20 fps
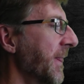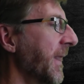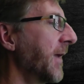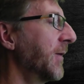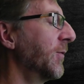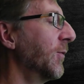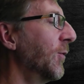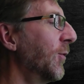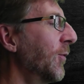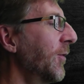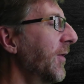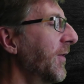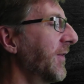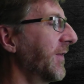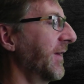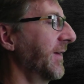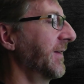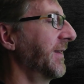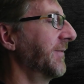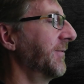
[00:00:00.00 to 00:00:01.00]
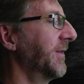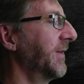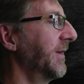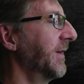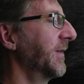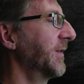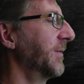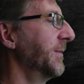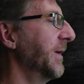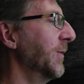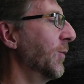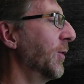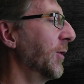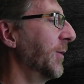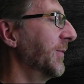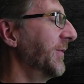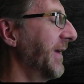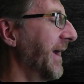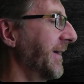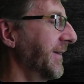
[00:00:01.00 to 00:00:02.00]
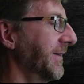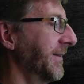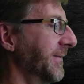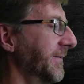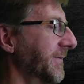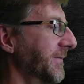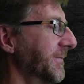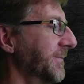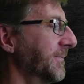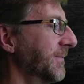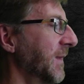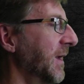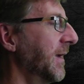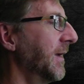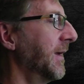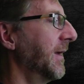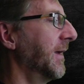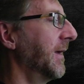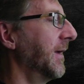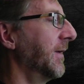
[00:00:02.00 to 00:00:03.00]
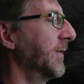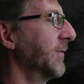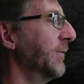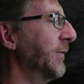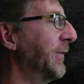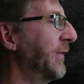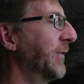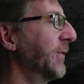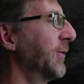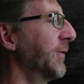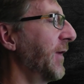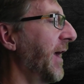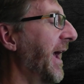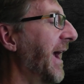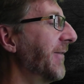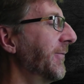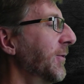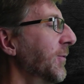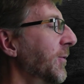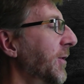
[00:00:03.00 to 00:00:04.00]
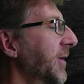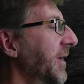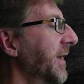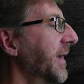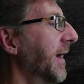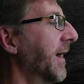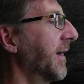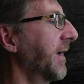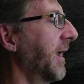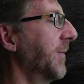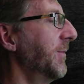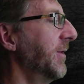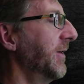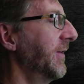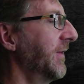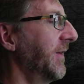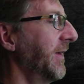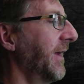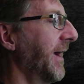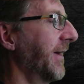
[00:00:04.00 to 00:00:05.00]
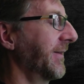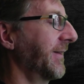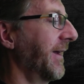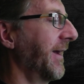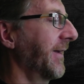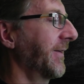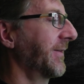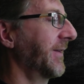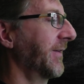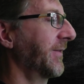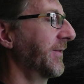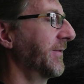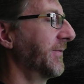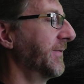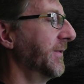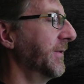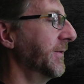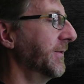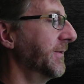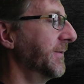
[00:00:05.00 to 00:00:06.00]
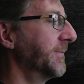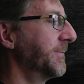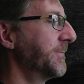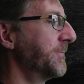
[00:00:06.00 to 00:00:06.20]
And all of this activity is to meet one objective: to ensure that everyone in our community has access to food.